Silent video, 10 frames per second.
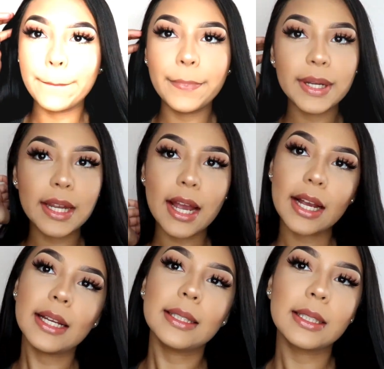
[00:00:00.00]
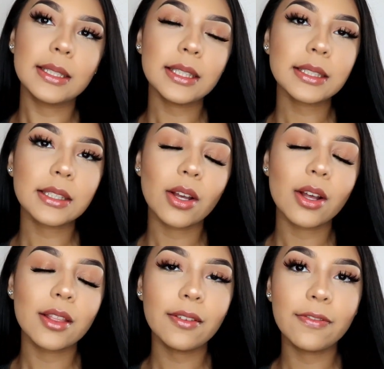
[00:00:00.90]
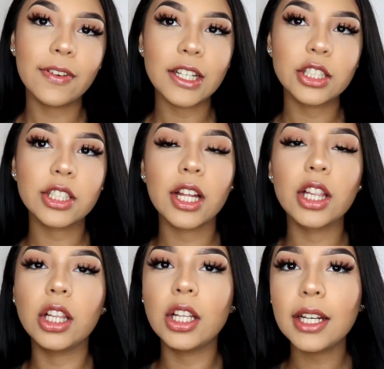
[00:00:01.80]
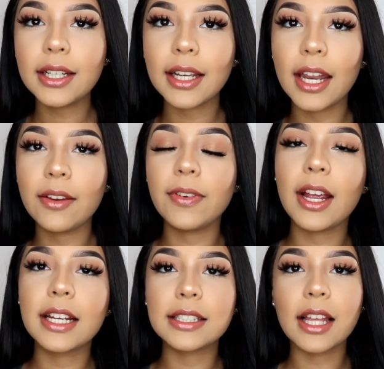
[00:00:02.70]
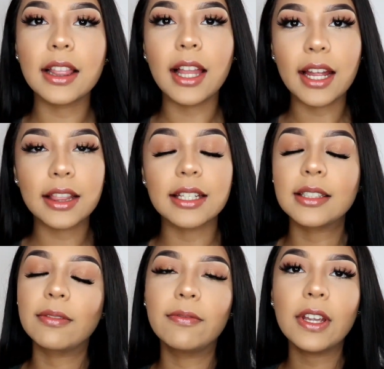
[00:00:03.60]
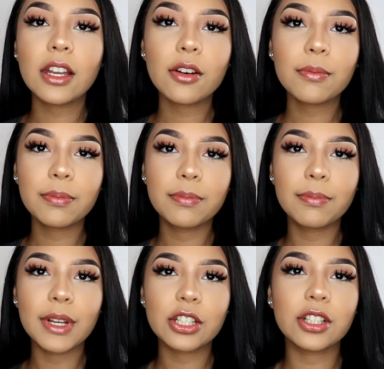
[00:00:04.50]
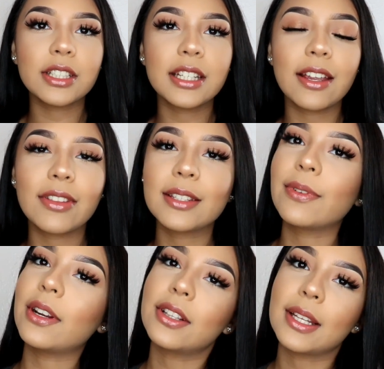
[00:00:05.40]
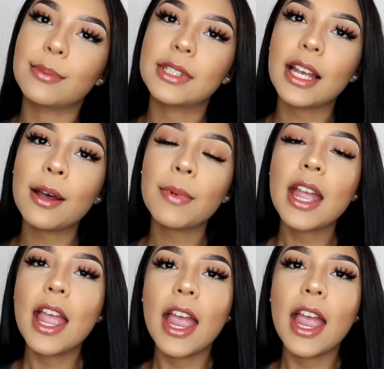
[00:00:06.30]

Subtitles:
But yeah guys, this is the finished look, and if you guys like this video, make sure to give this video a thumbs up.